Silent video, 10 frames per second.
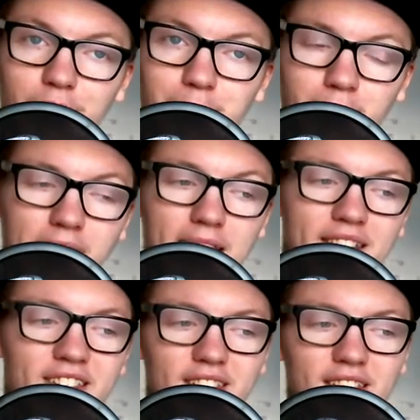
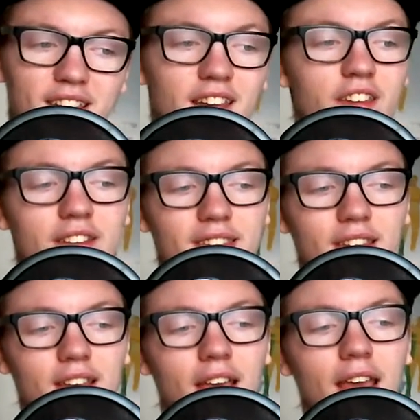Please, just
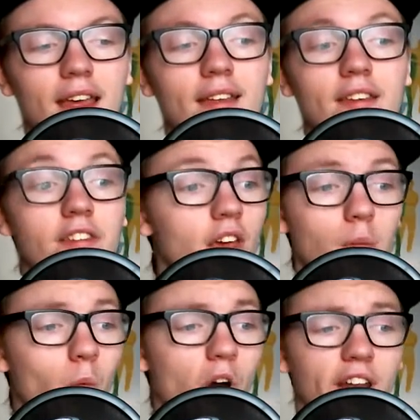
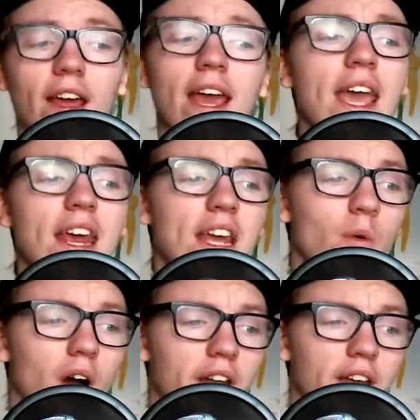someone,
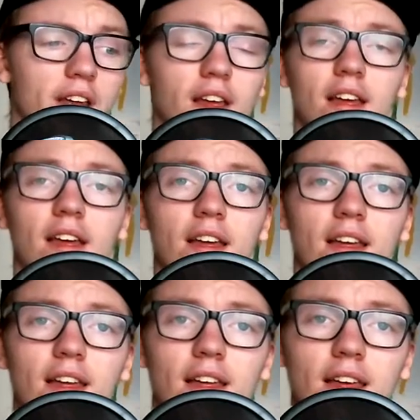anyone,
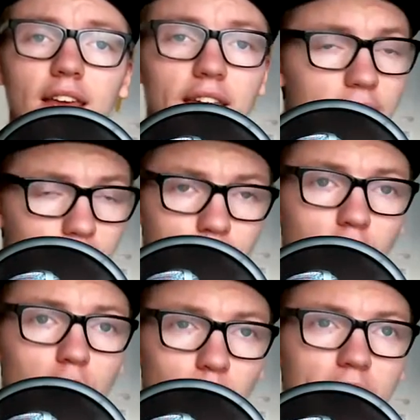if
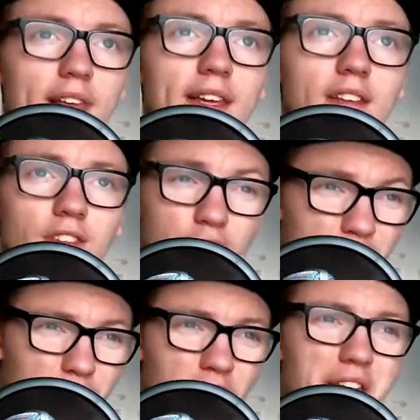you're willing to
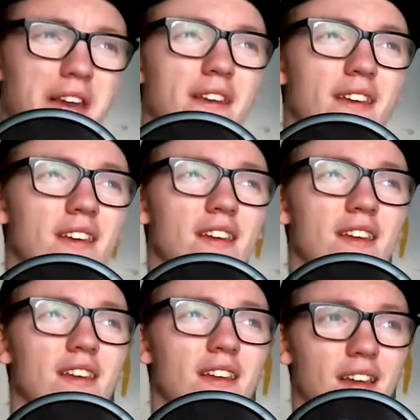defend
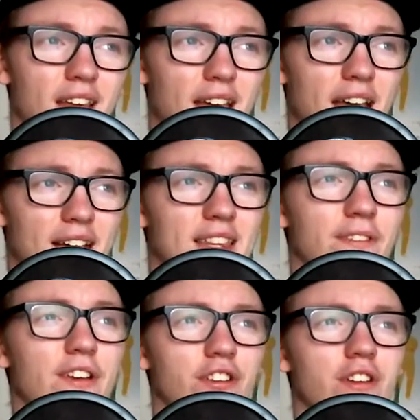
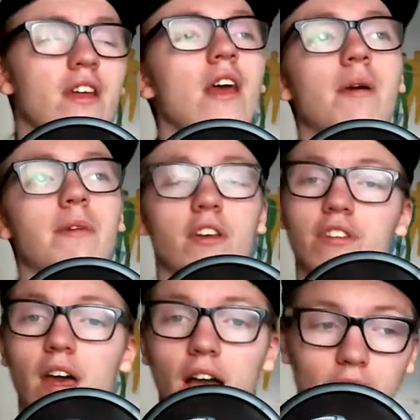Activision, because
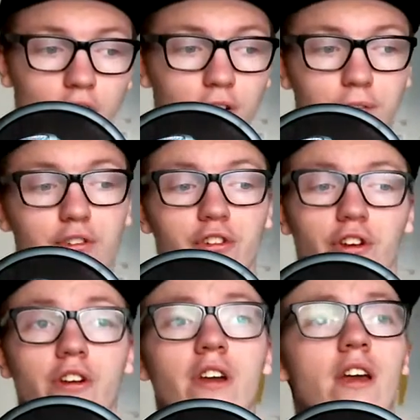I know for
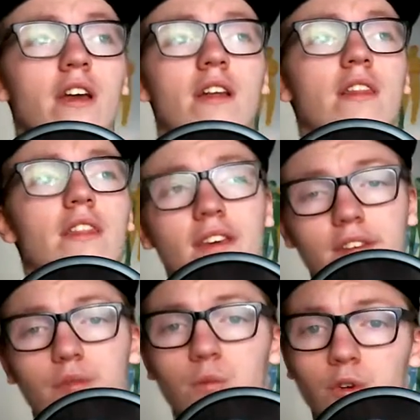sure this
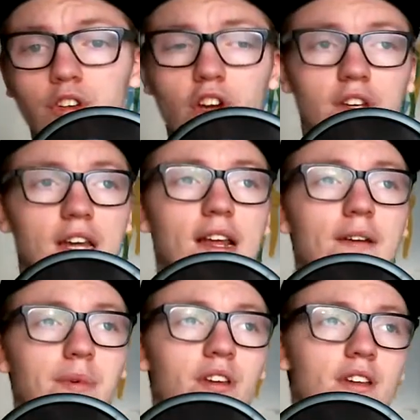would not have
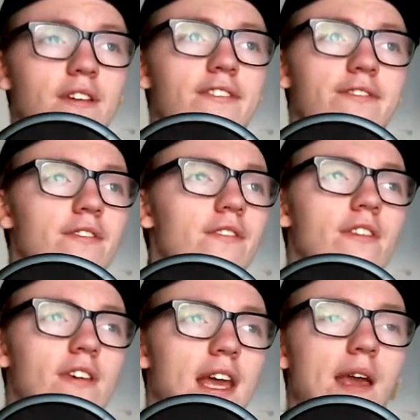happened if
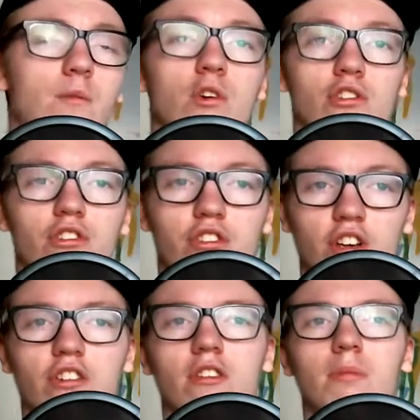the game was
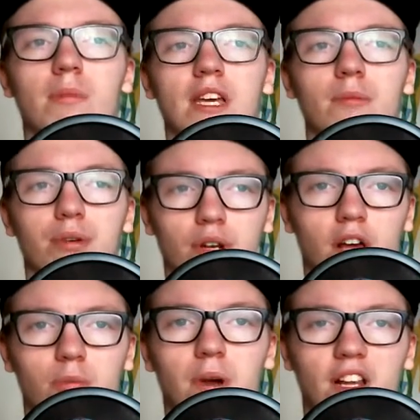just being put
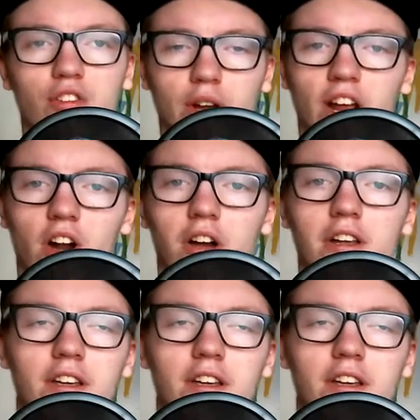out by Treyarch.